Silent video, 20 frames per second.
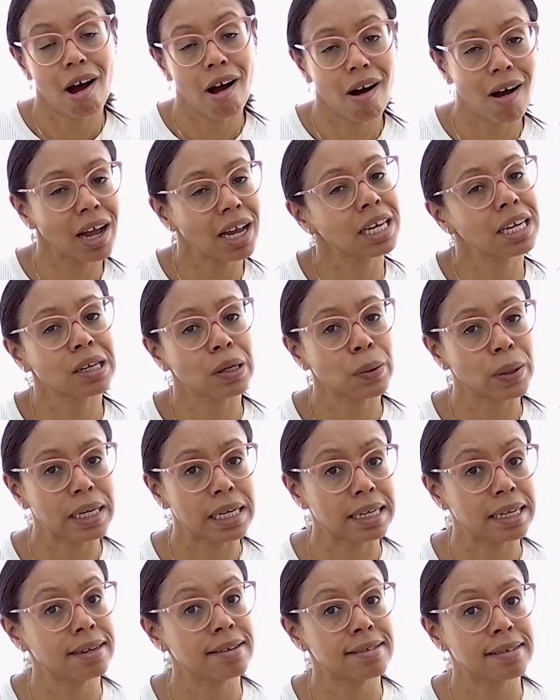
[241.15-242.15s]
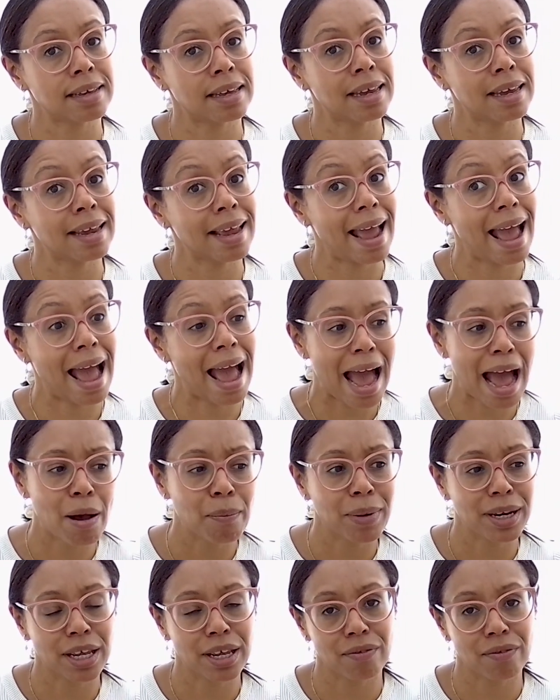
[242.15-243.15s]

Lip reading: I can quickly see how many